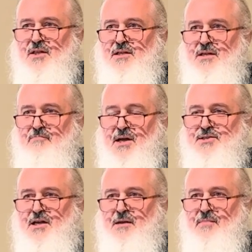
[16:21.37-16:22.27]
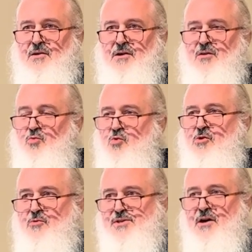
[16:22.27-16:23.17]
when the Mexican American
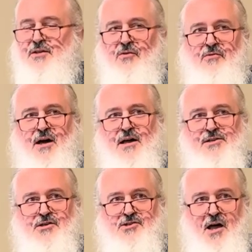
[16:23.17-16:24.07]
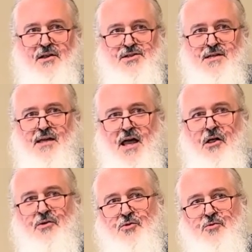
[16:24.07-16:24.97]
War was on the horizon, John C.
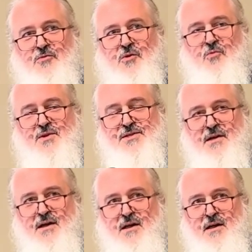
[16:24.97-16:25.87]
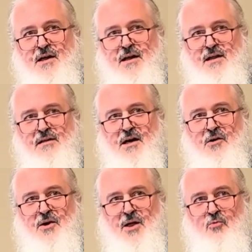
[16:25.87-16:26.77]
Calhoun, who was
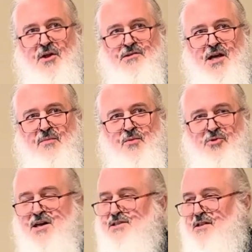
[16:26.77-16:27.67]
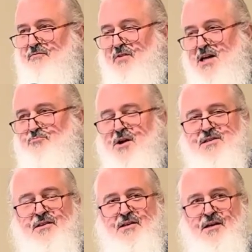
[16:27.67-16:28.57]
uh, at one time the president, vice
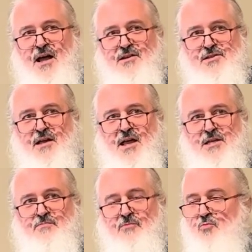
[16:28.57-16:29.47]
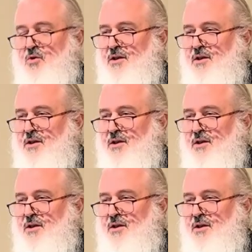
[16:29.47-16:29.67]
president of the United States, but